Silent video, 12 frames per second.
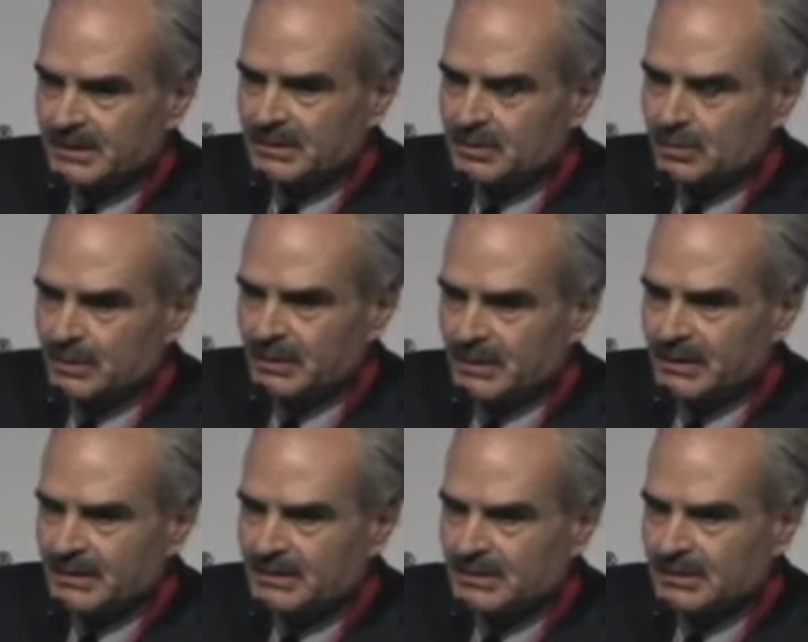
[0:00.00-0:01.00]
At 2
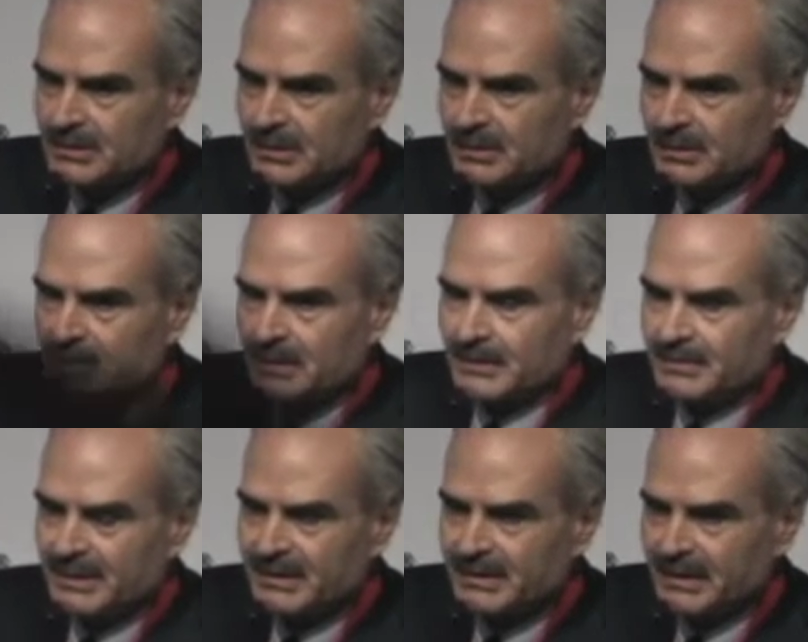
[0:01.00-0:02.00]
years, it's not only
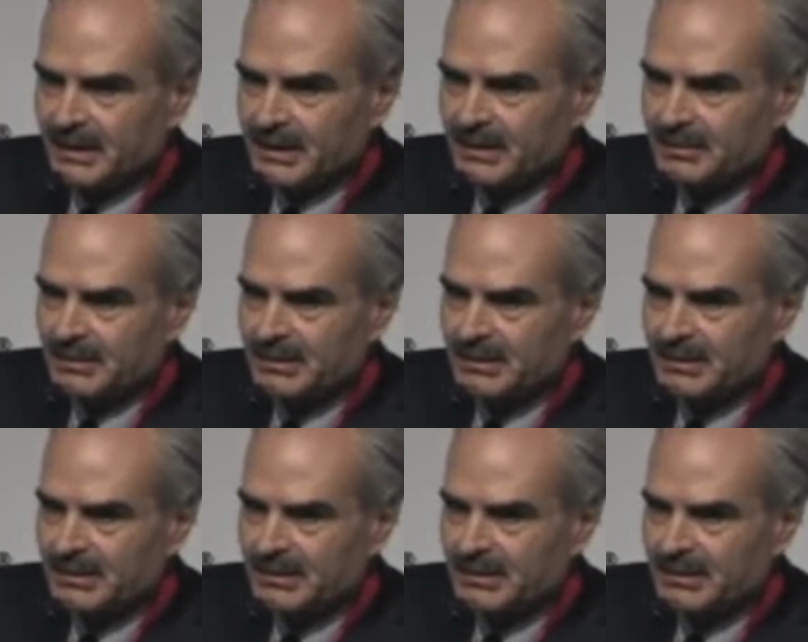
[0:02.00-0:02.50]
maintained,